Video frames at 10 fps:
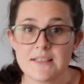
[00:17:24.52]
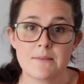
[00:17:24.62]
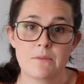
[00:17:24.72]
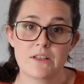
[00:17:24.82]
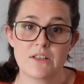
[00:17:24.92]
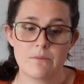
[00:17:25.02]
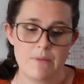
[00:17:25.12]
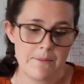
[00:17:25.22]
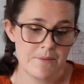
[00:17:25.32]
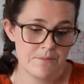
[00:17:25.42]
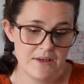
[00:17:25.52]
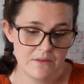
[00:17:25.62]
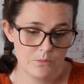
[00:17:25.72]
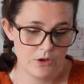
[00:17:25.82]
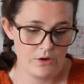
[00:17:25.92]
similar to the
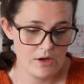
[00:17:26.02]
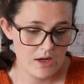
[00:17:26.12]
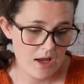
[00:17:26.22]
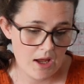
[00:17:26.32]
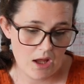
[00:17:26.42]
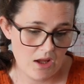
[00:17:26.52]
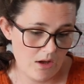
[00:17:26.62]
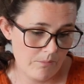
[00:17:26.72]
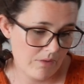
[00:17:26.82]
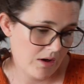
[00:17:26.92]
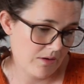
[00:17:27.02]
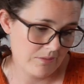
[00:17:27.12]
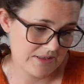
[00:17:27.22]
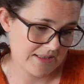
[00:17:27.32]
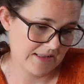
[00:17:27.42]
Peppermint one. A
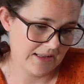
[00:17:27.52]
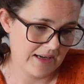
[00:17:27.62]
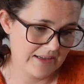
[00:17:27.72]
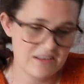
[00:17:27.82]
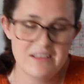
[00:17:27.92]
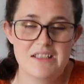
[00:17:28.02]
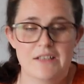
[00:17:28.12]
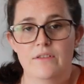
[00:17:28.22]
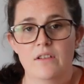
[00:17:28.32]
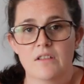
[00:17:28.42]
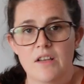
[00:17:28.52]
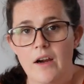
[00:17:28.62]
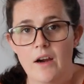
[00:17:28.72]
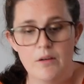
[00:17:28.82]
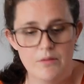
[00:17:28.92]
slightly different
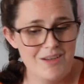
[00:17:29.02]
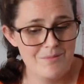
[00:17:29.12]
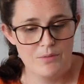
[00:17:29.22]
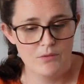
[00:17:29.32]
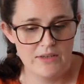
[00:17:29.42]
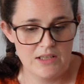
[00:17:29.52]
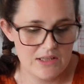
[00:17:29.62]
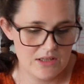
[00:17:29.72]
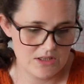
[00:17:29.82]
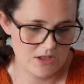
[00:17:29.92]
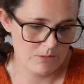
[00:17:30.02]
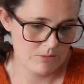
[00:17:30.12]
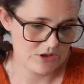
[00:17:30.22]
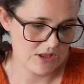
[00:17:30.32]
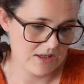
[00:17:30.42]
cut, but really there's not
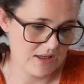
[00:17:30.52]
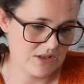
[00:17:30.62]
much in it.